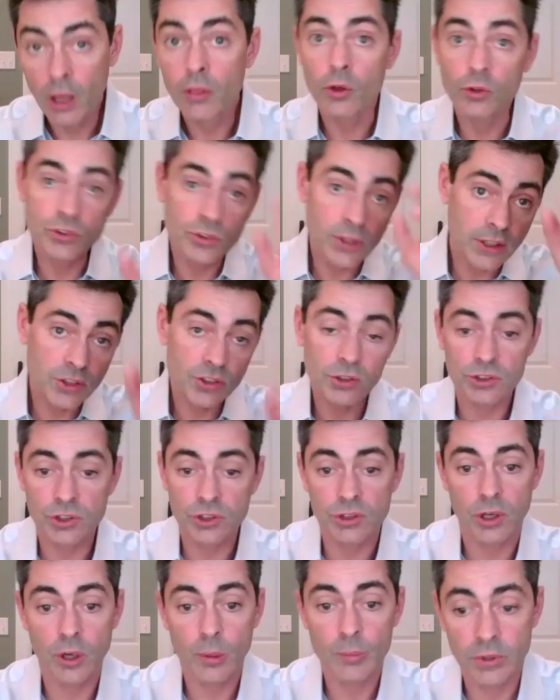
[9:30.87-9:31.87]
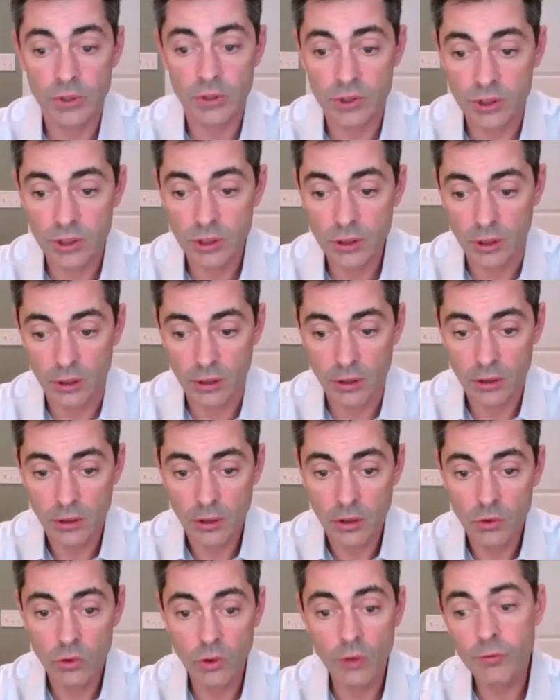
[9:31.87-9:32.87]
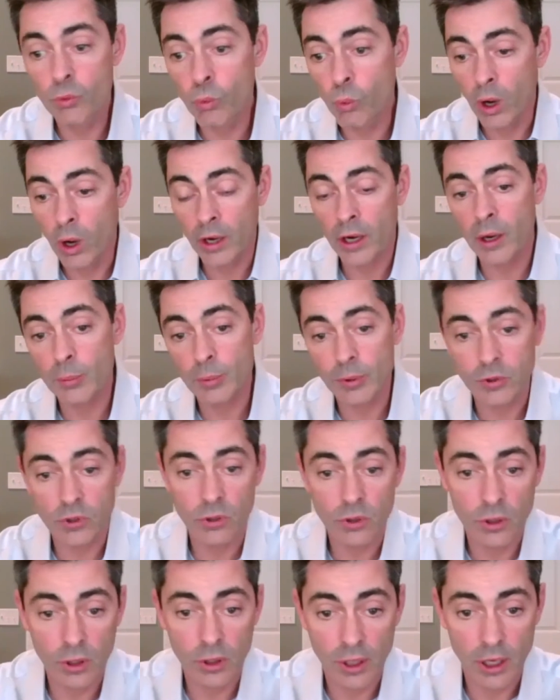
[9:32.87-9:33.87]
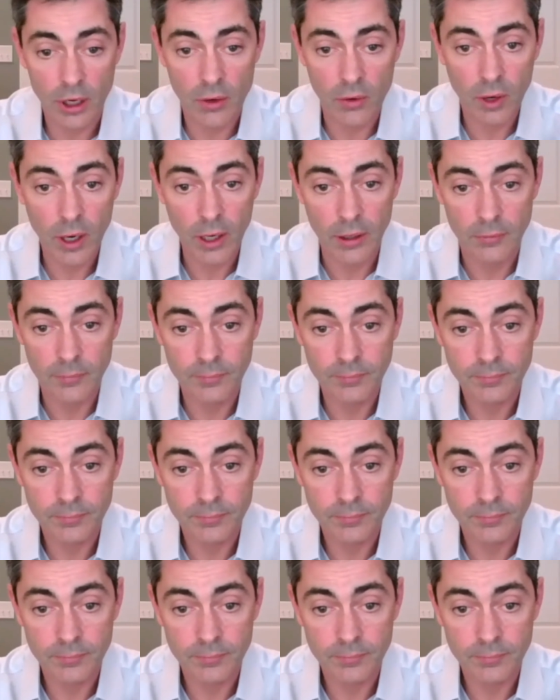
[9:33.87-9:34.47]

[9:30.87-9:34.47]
Those lights are still up in the ceiling. You have one opportunity to get it right.